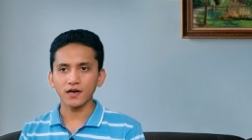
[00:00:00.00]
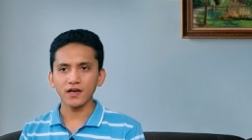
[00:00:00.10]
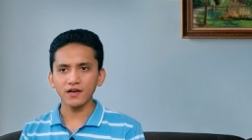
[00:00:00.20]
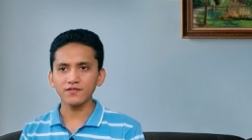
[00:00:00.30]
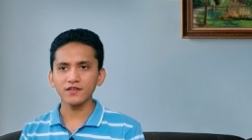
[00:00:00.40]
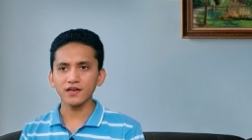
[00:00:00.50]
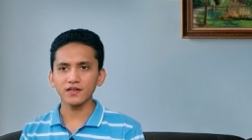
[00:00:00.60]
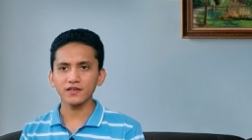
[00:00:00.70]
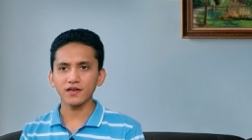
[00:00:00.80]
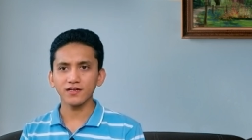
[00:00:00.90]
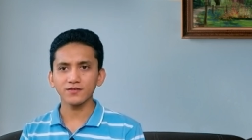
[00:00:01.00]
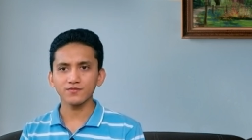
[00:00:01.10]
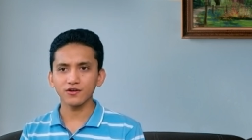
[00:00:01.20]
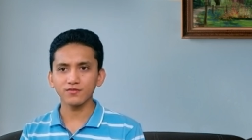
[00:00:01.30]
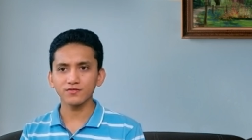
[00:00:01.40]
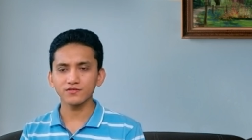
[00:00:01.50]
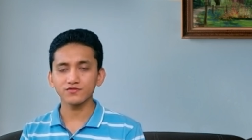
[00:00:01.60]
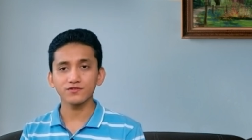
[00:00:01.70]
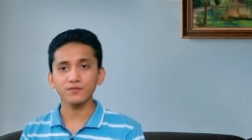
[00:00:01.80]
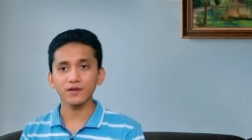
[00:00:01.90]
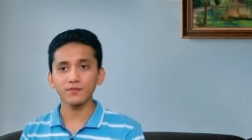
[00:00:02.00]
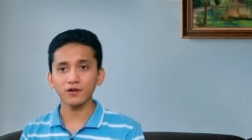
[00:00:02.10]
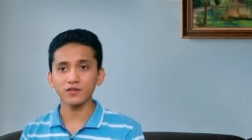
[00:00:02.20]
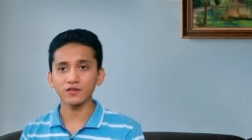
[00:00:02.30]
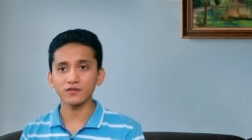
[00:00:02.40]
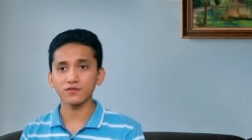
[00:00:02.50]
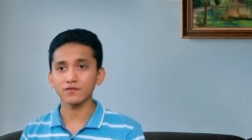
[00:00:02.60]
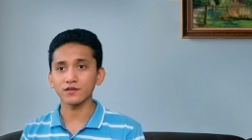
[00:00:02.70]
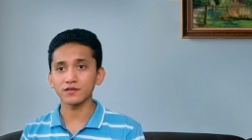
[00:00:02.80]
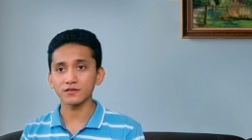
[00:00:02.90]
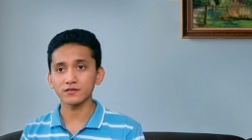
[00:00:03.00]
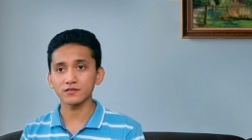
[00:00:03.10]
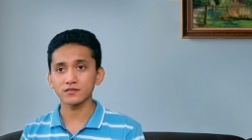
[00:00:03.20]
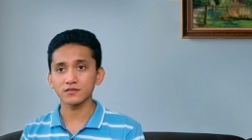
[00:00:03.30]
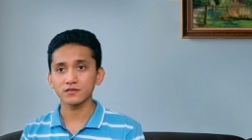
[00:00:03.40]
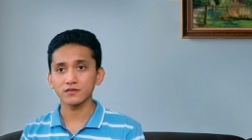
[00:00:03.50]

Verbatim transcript: I haven't had any problems with my body over the years,